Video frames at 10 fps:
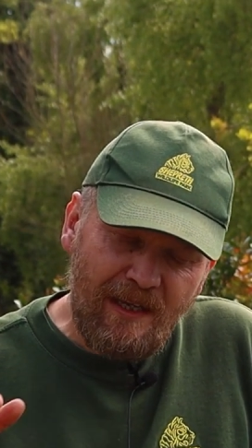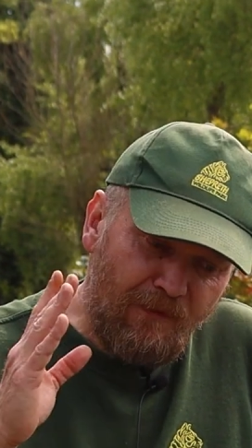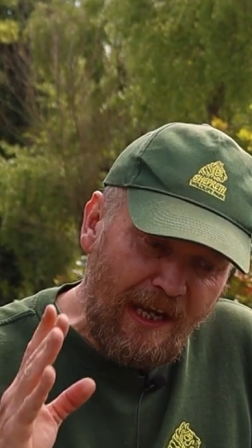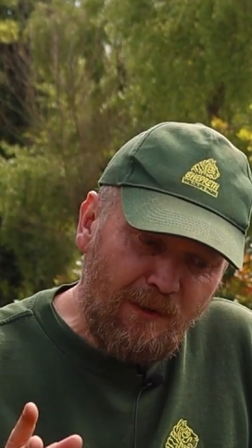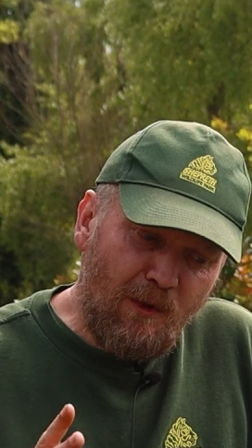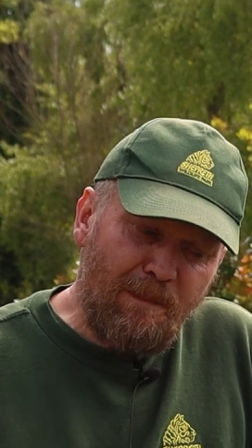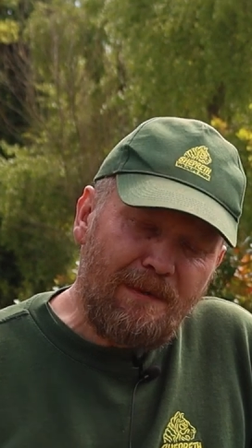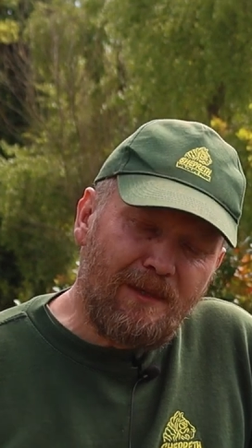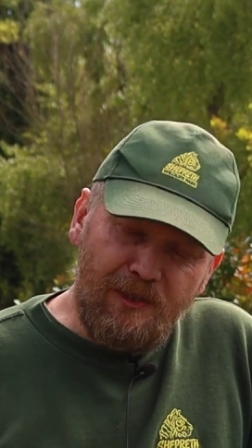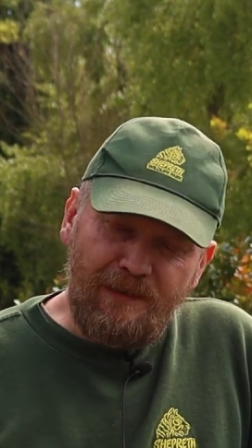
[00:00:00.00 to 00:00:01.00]
They will be
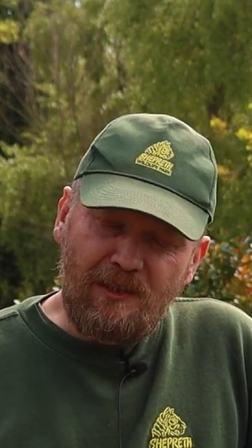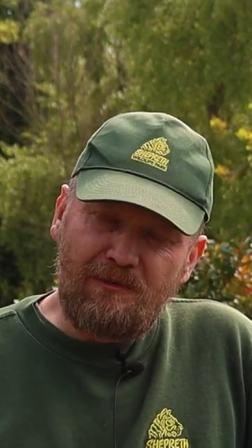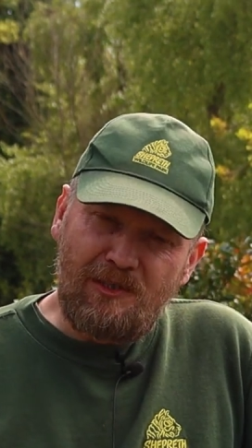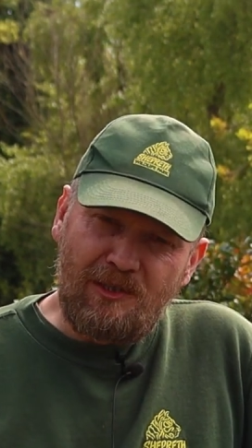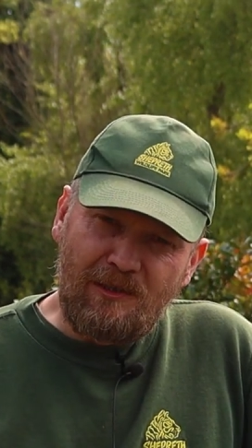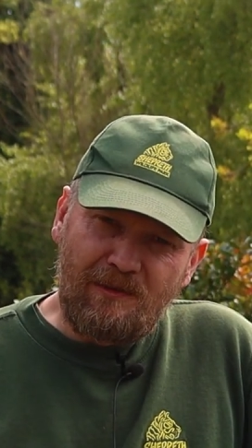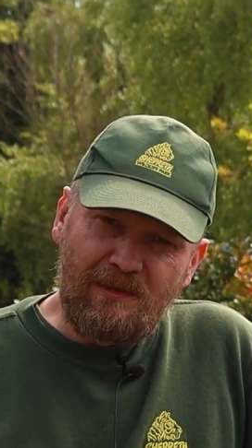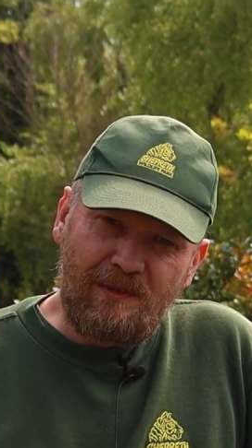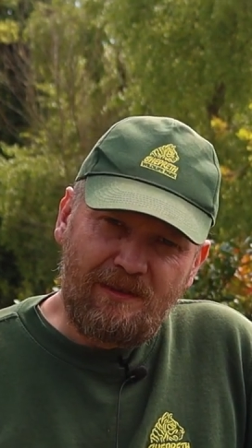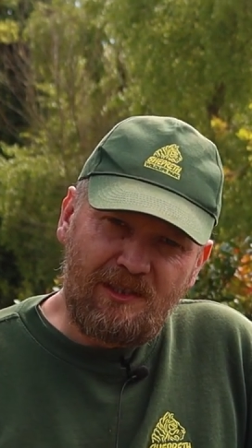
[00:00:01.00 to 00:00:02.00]
moving on soon.
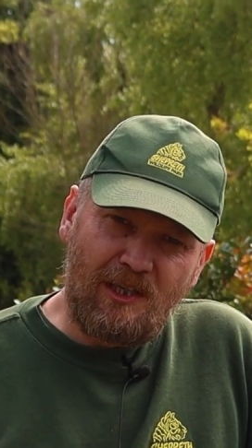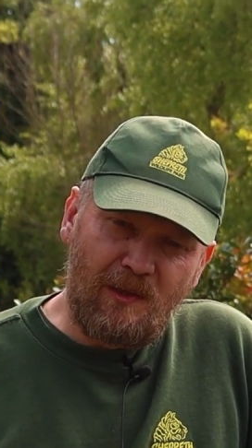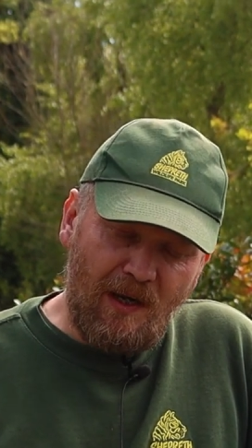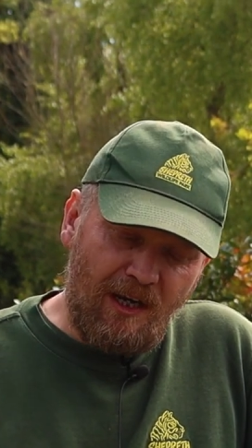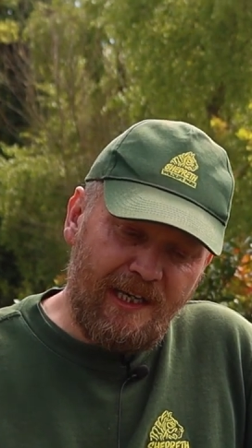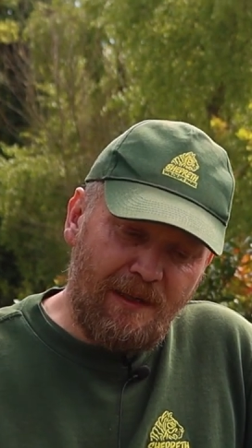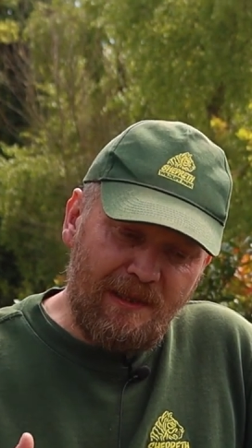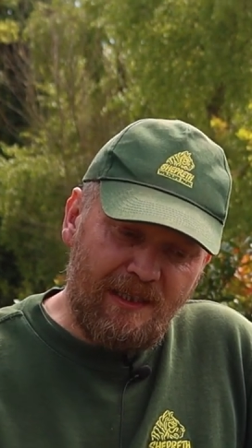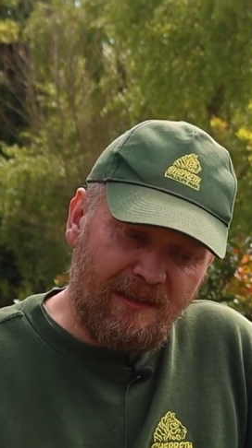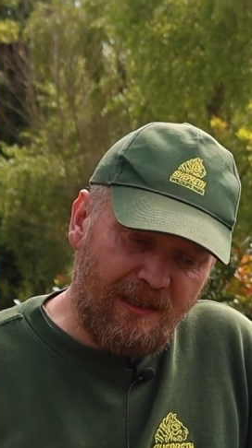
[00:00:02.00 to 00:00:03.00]
So I am
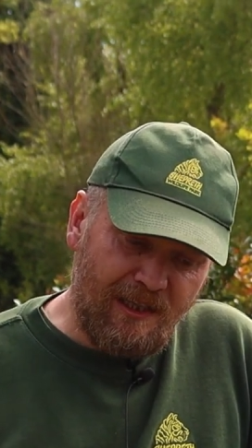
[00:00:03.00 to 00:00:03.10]
in